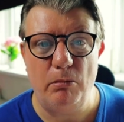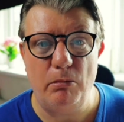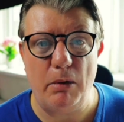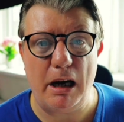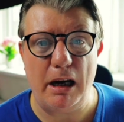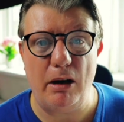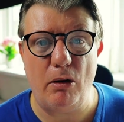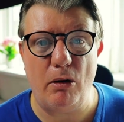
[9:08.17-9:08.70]

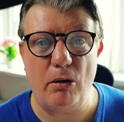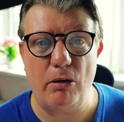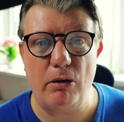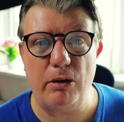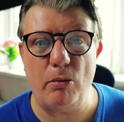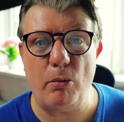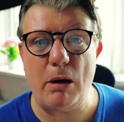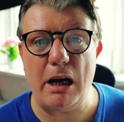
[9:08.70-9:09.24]
by all
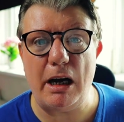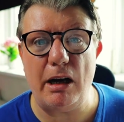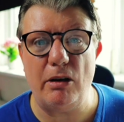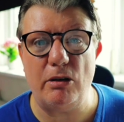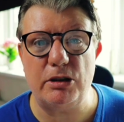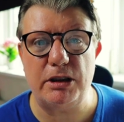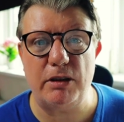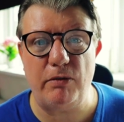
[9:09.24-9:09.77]
the
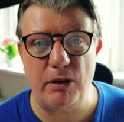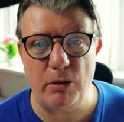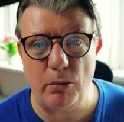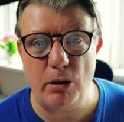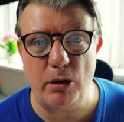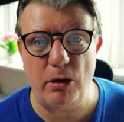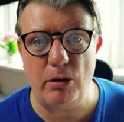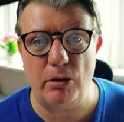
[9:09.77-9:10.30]
wiles of the
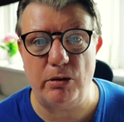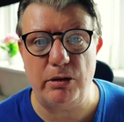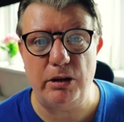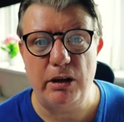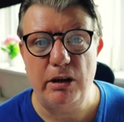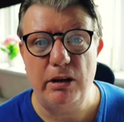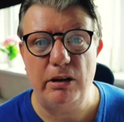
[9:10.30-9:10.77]
world,